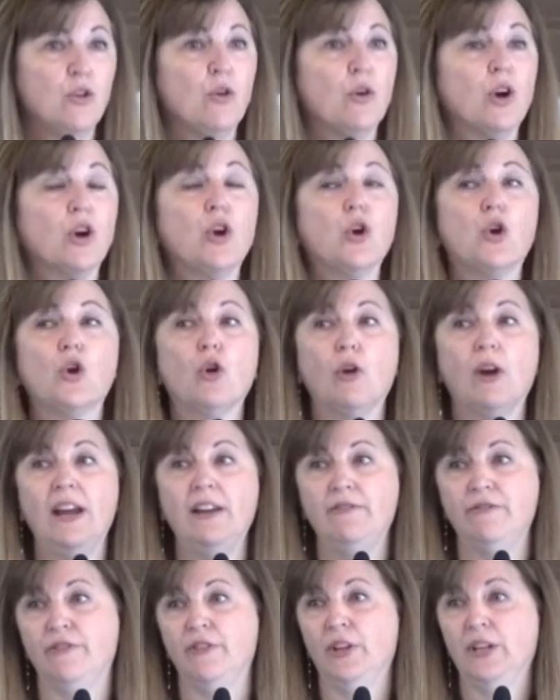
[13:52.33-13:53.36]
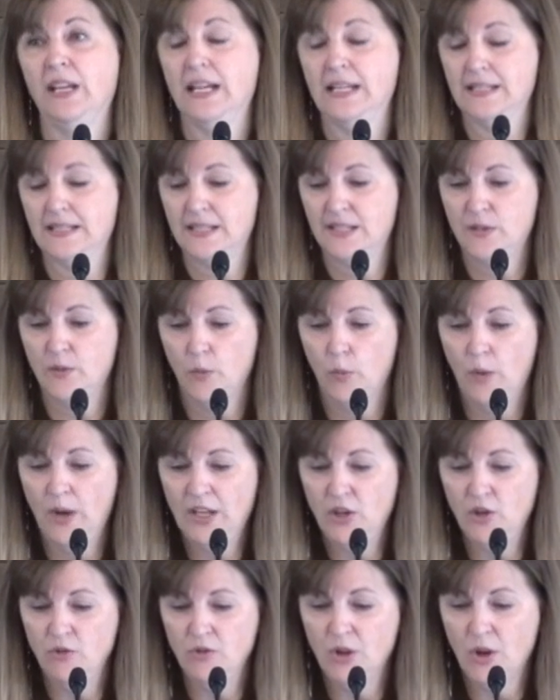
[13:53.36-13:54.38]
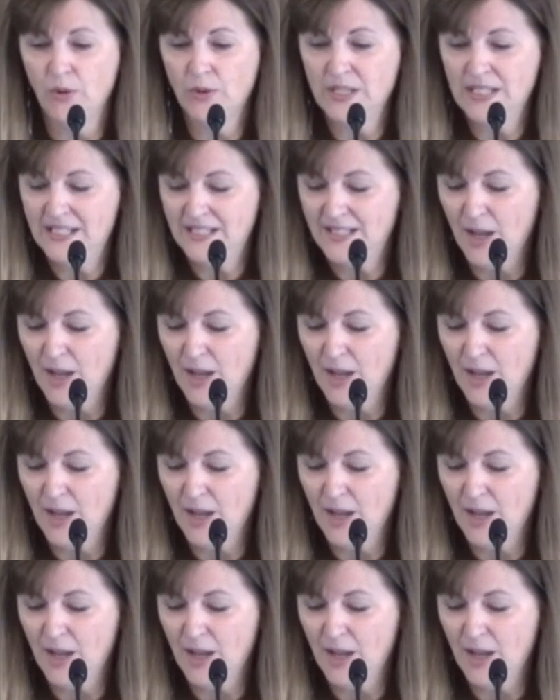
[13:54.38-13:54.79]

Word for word: or gratefulness when you notice